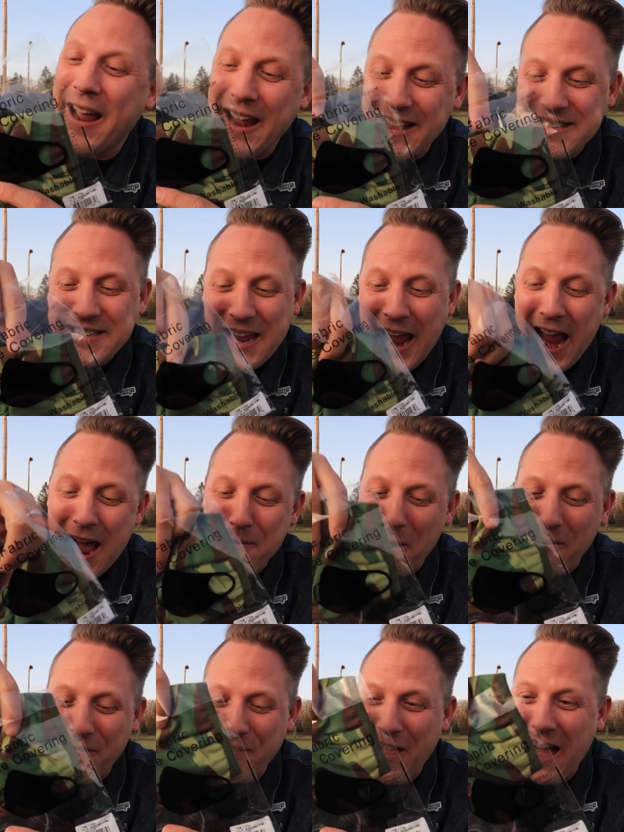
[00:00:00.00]
It's
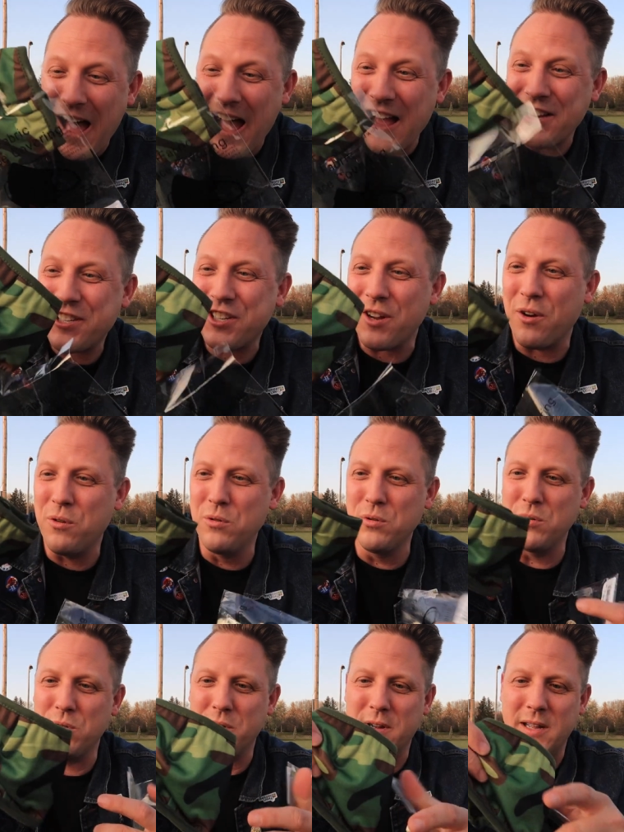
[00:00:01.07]
camouflaged.
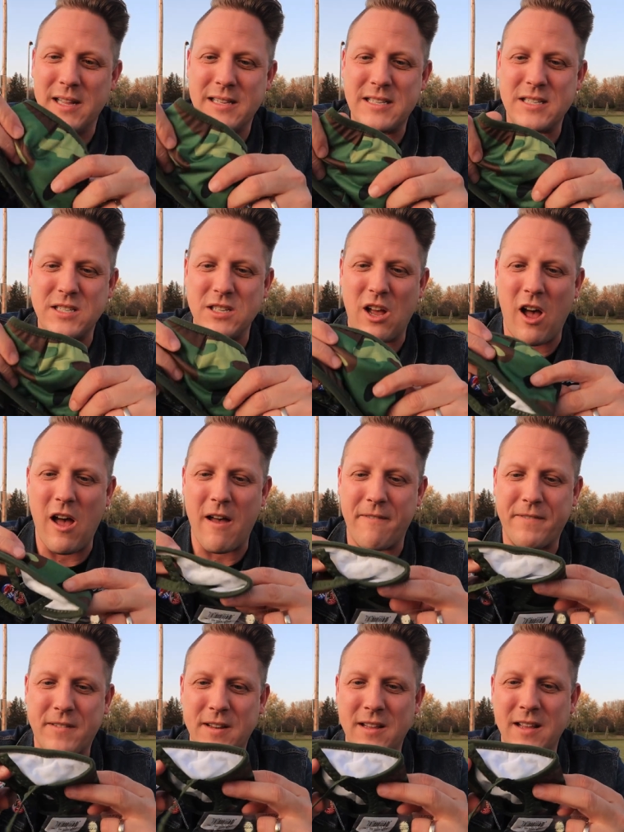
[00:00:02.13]
Ooh, it's
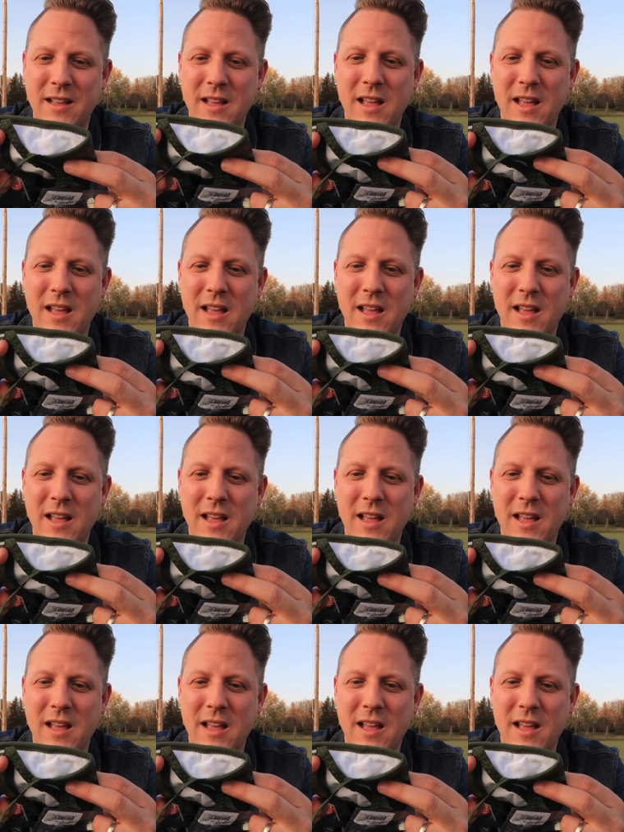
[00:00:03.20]
soft.